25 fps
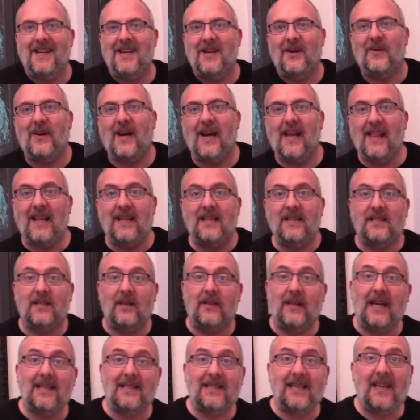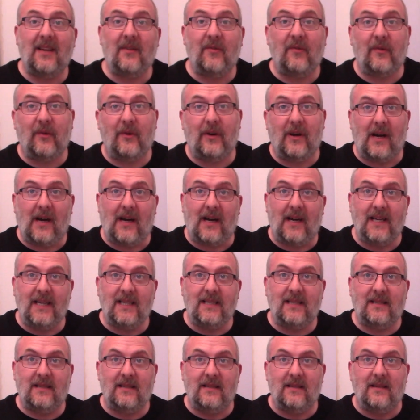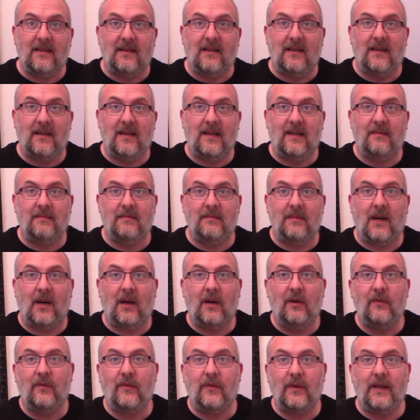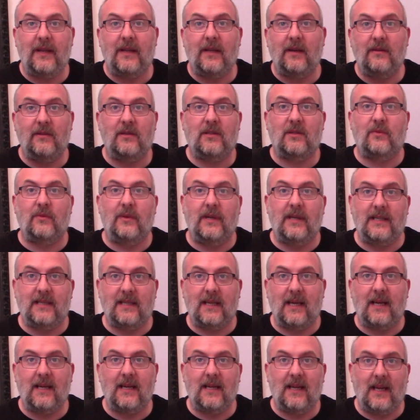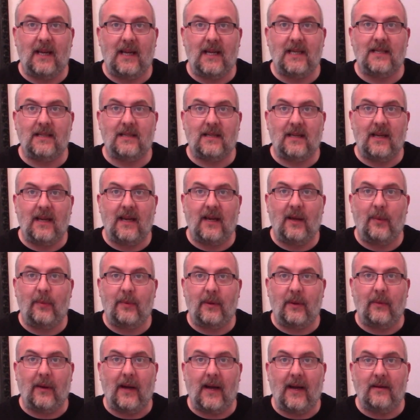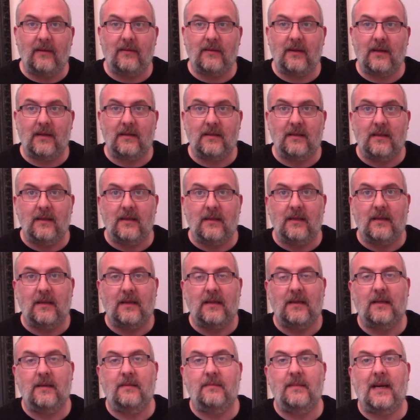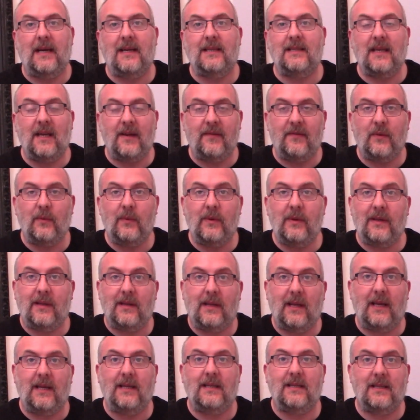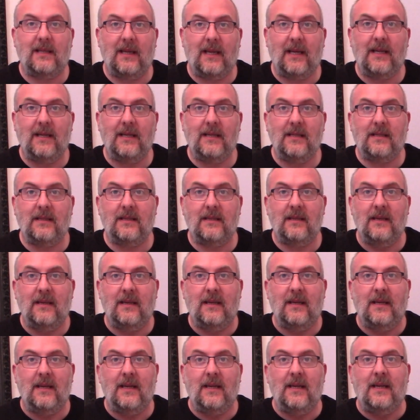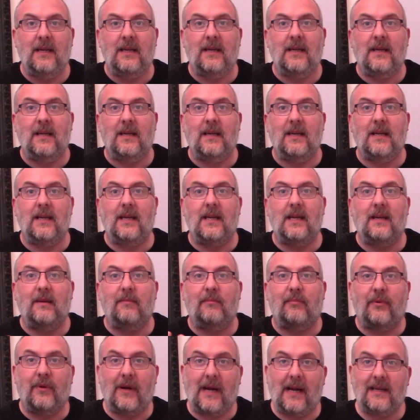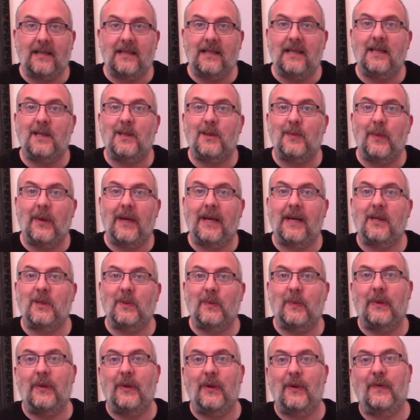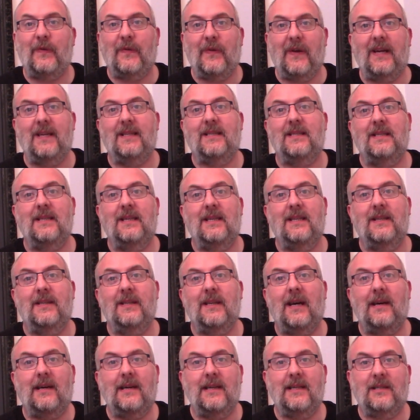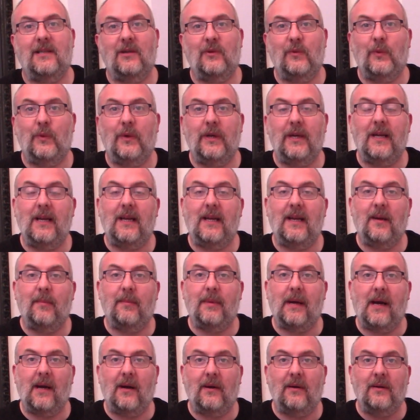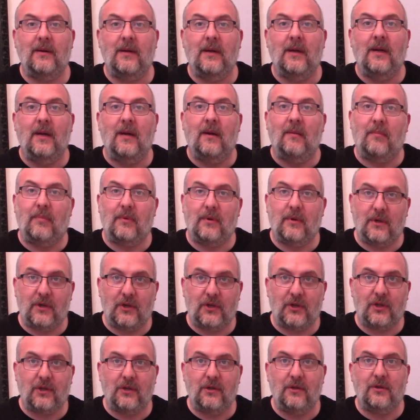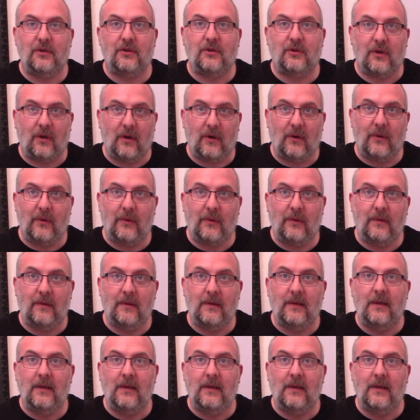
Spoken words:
Right then, so that's it for eyes. Hopefully those 3 techniques can help you out. As ever with these things, practice makes perfect, and eyes are really about brush control.